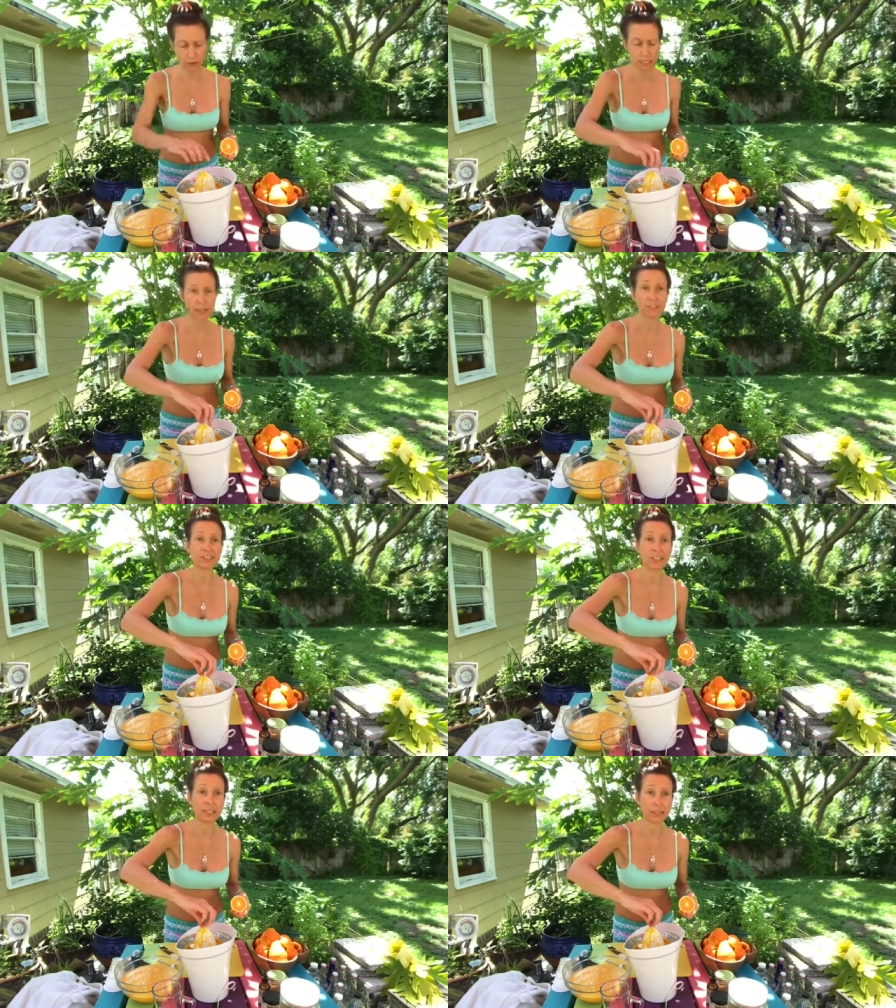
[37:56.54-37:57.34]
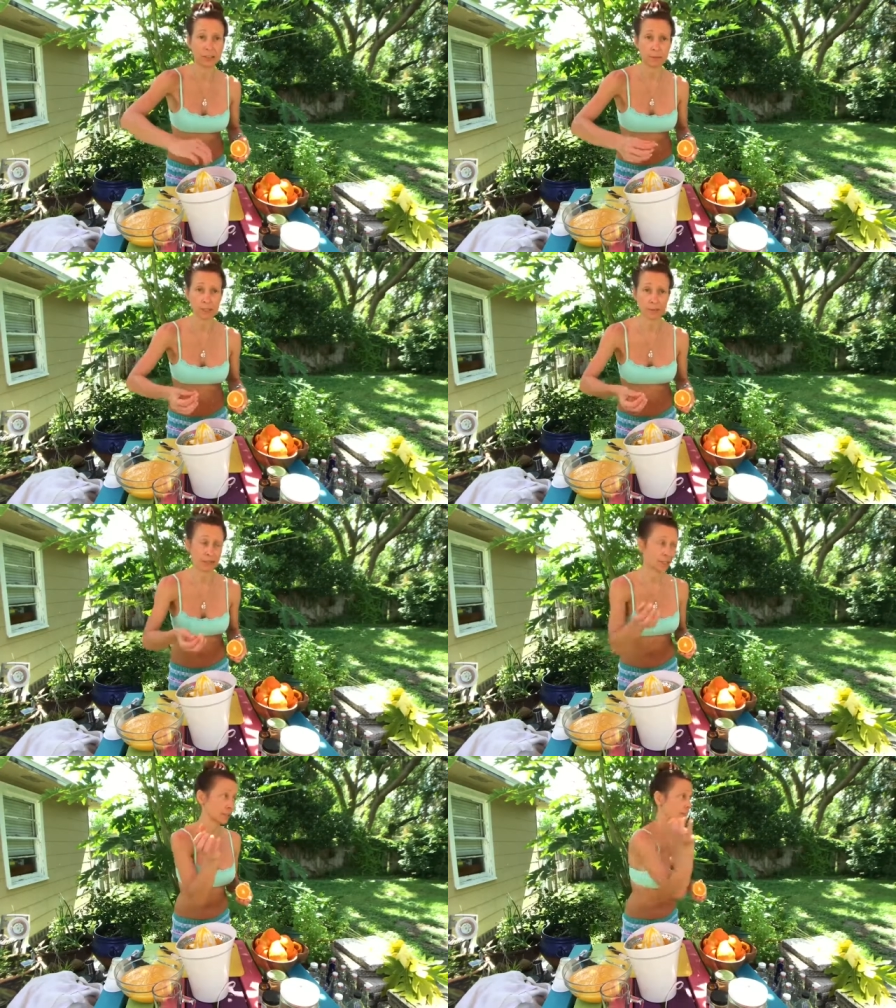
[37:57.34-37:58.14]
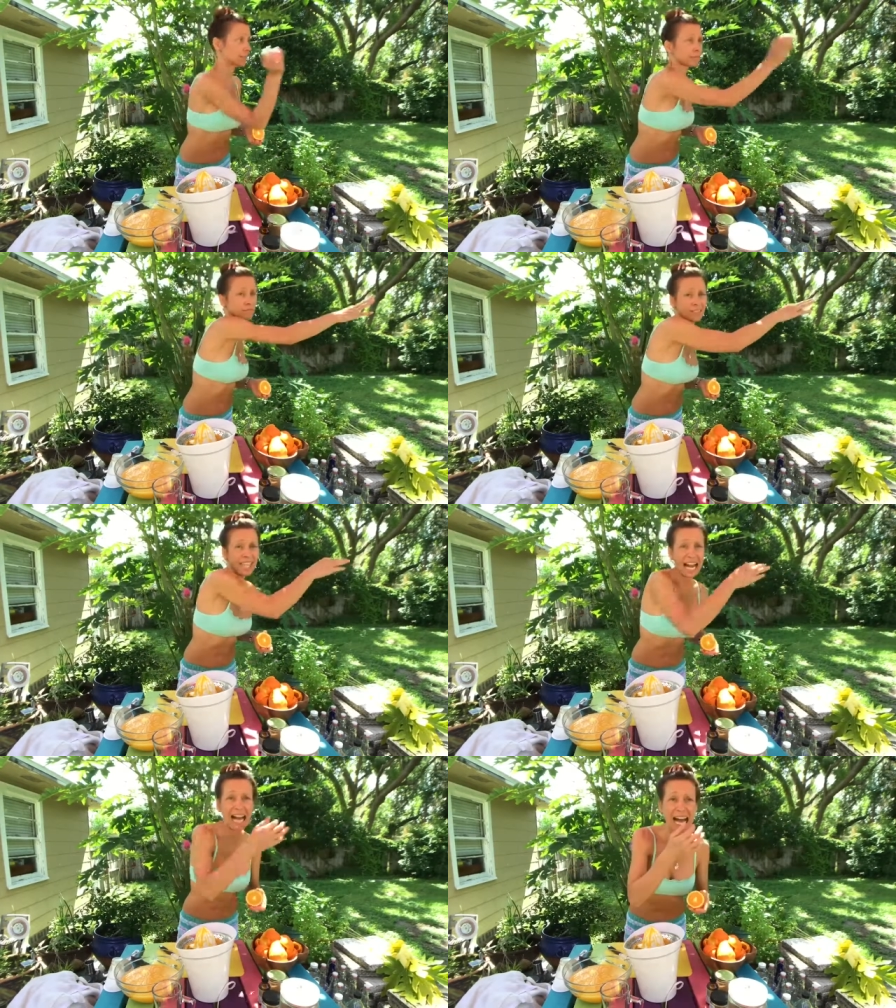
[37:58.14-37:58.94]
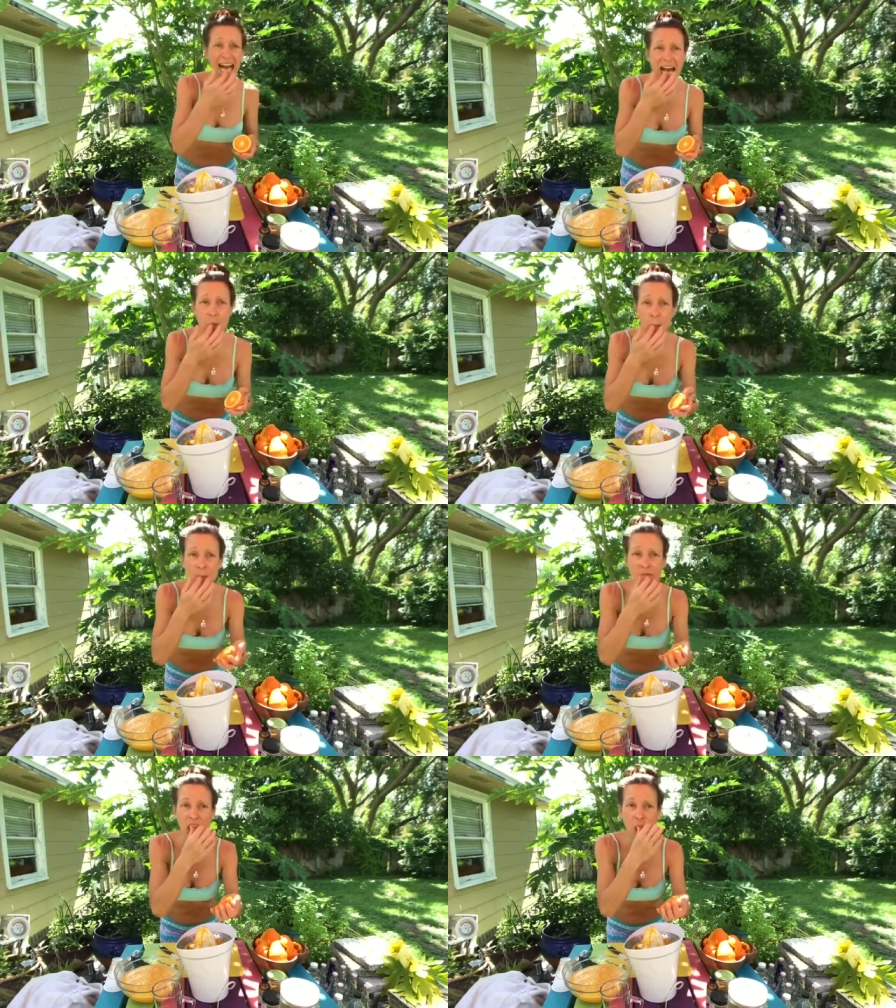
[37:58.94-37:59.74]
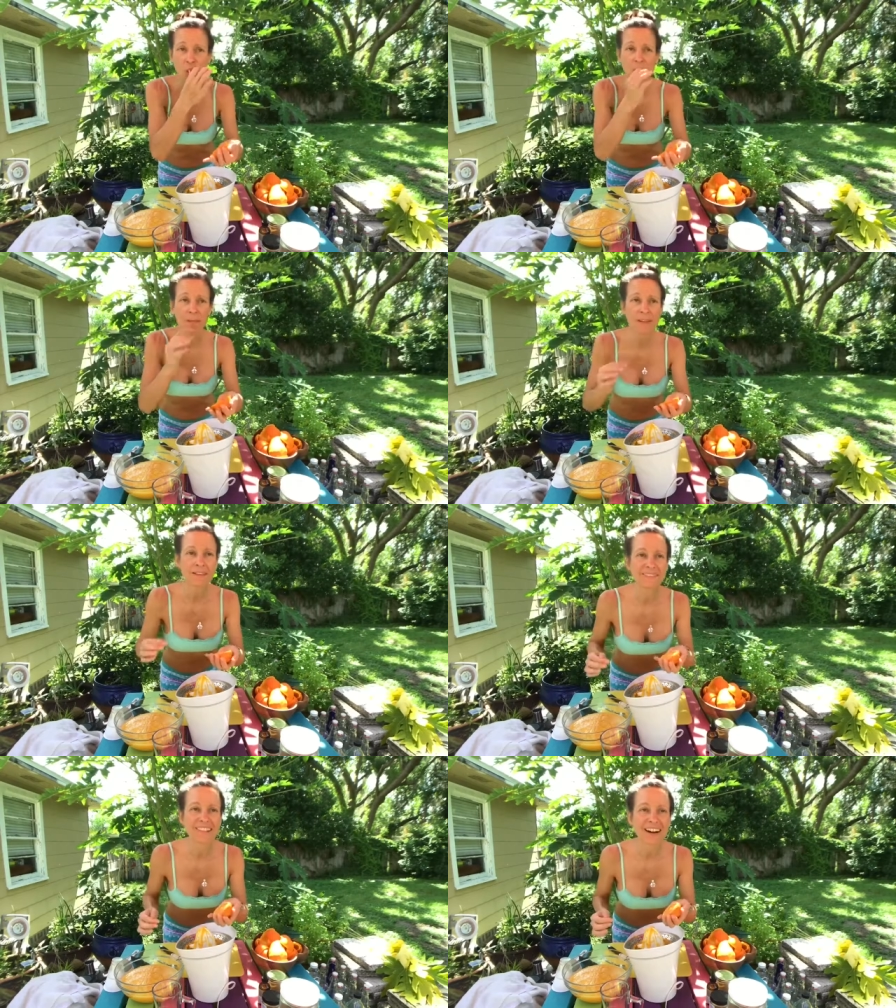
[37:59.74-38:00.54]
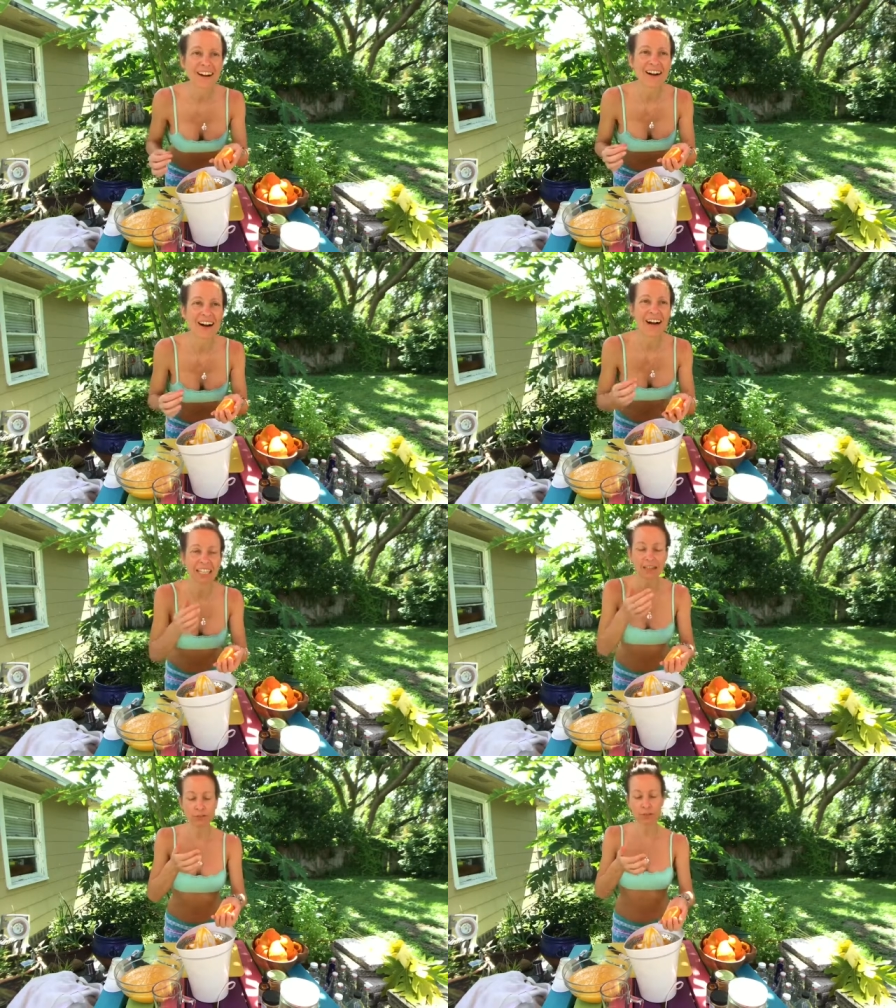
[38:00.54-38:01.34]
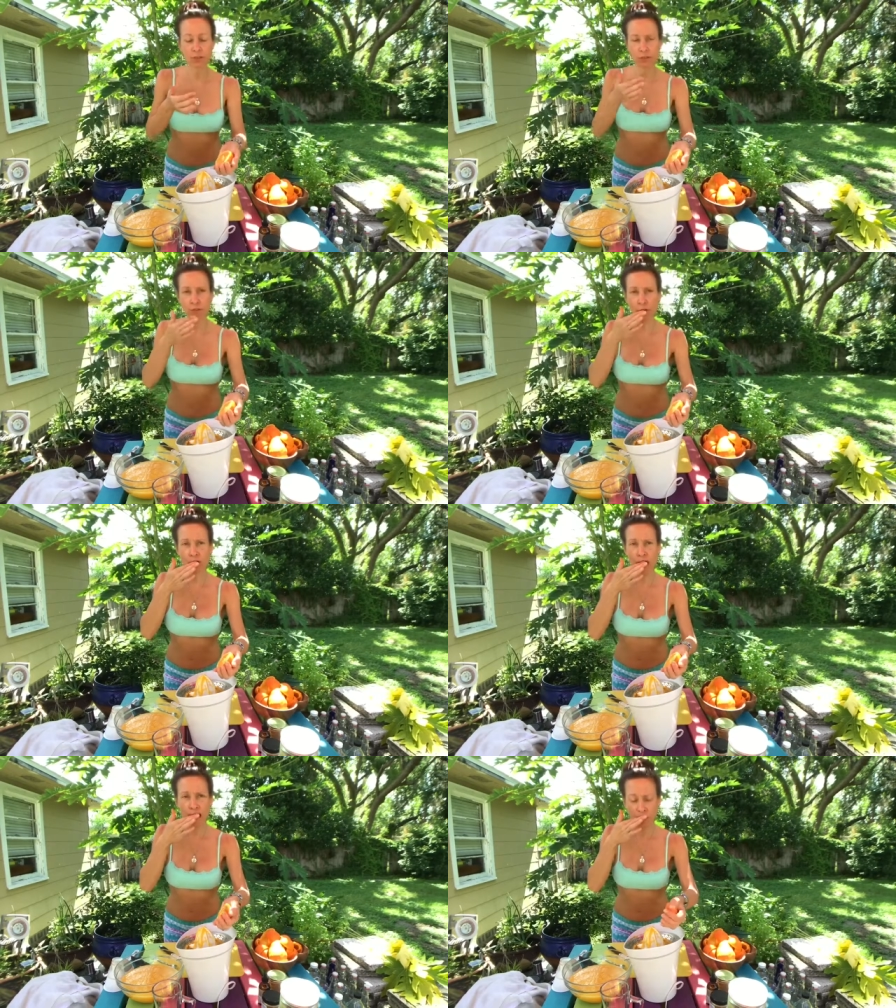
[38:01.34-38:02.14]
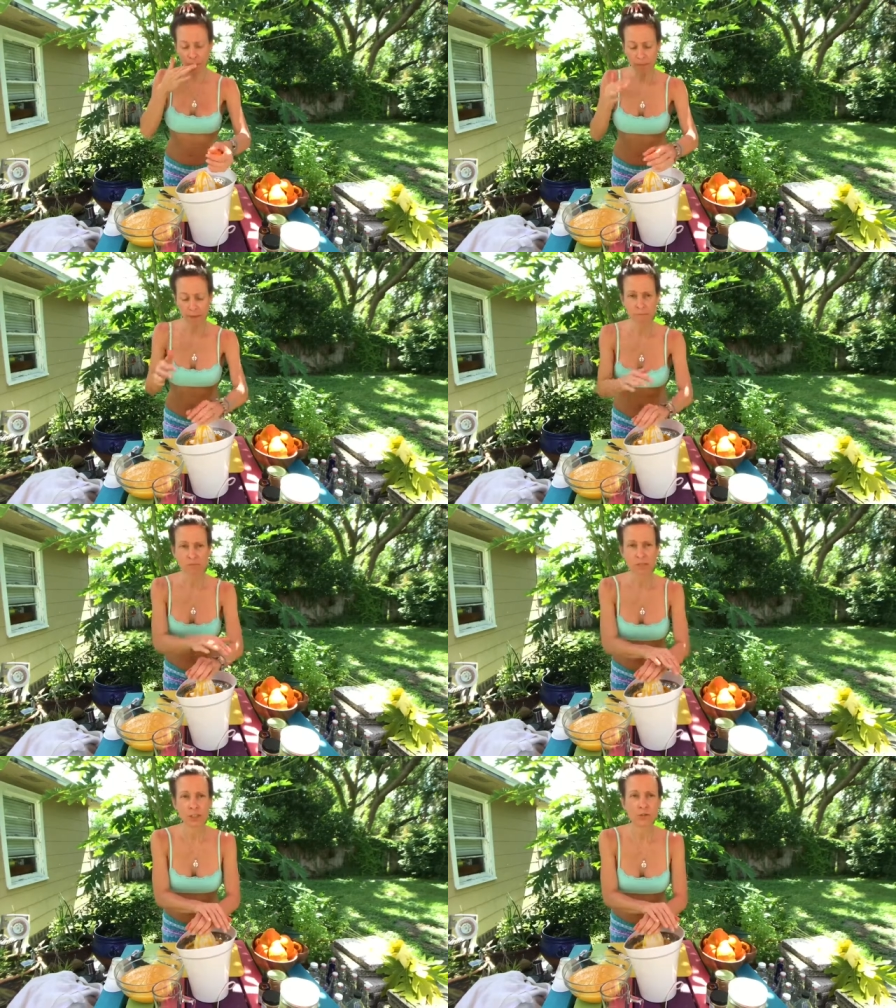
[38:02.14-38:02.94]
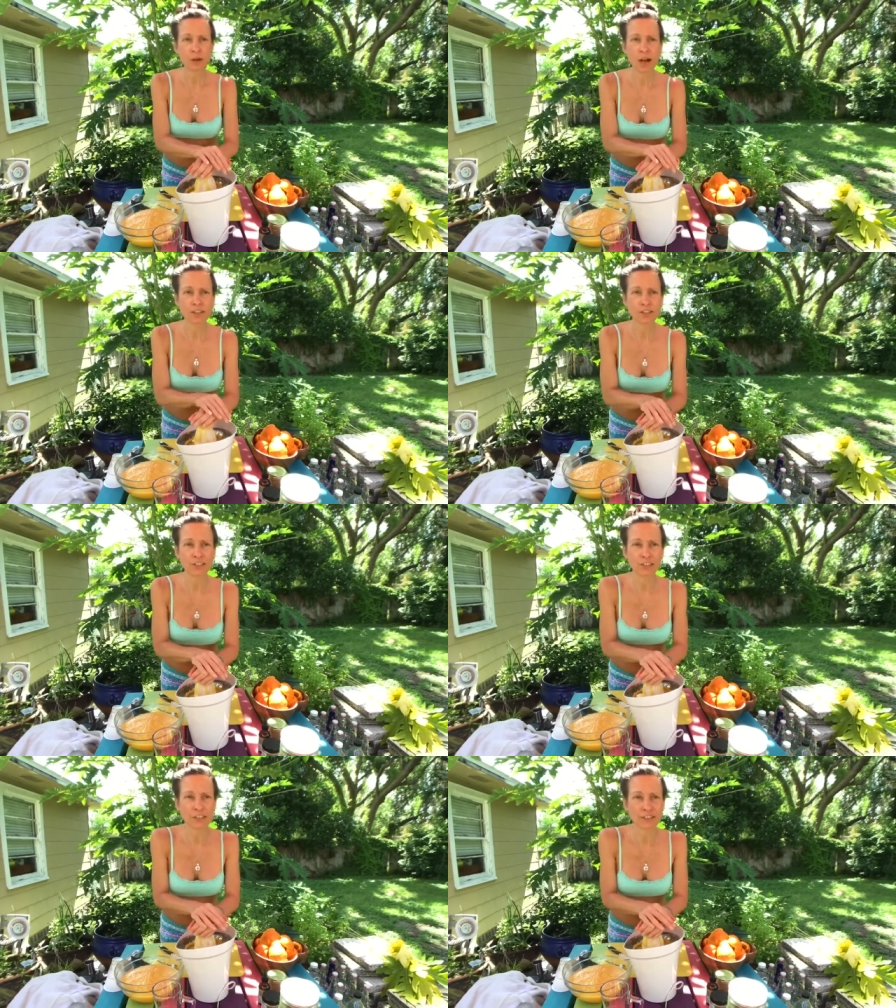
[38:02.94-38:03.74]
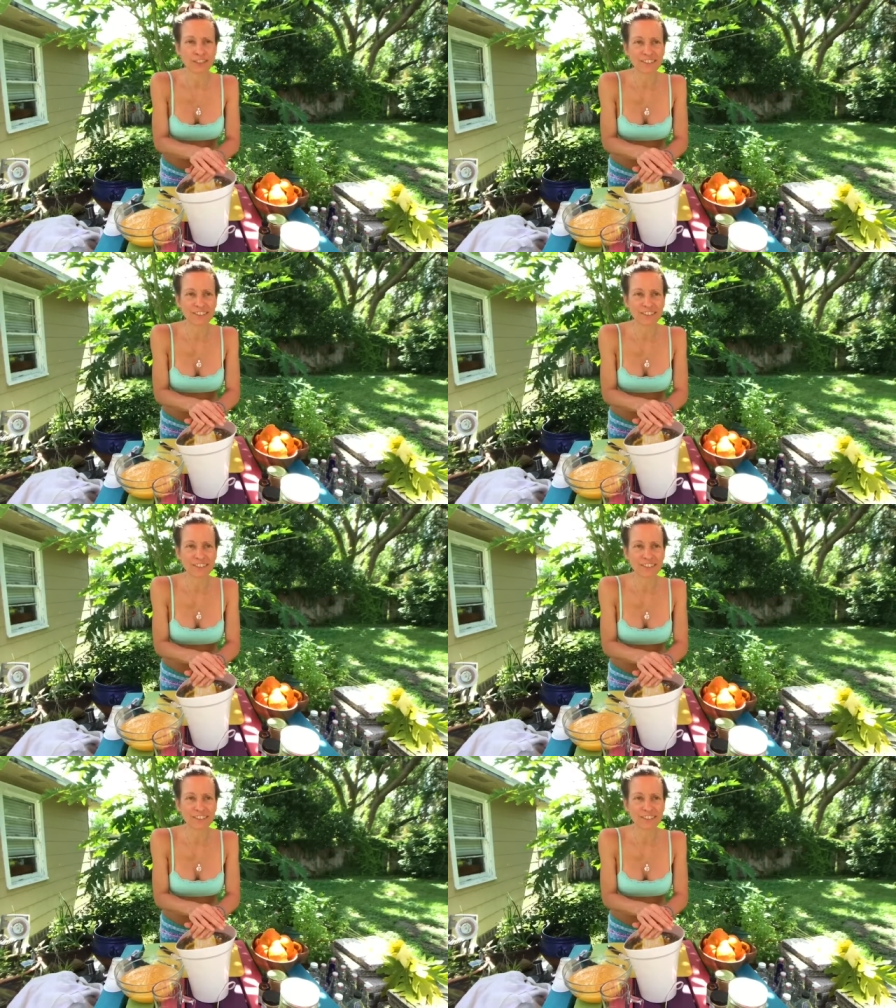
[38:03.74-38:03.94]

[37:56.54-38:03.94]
normally I have a sink next to me so I can clean it. Ah! Aw, I love you too, Laura. You rock, sister.